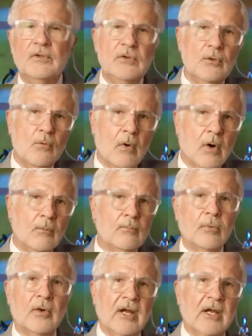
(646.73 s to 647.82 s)
you won't
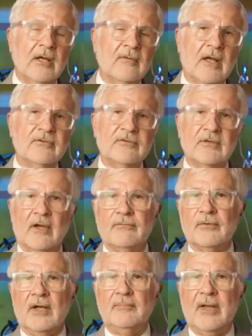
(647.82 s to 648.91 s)
bring that
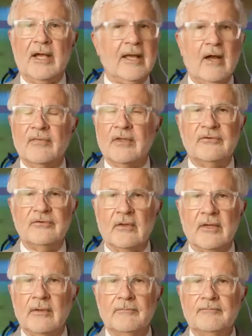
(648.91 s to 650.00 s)
stuff right back out. That's
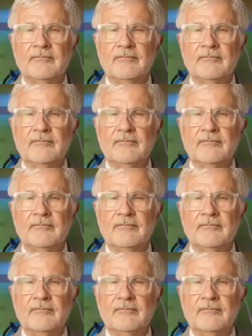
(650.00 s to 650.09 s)
silly.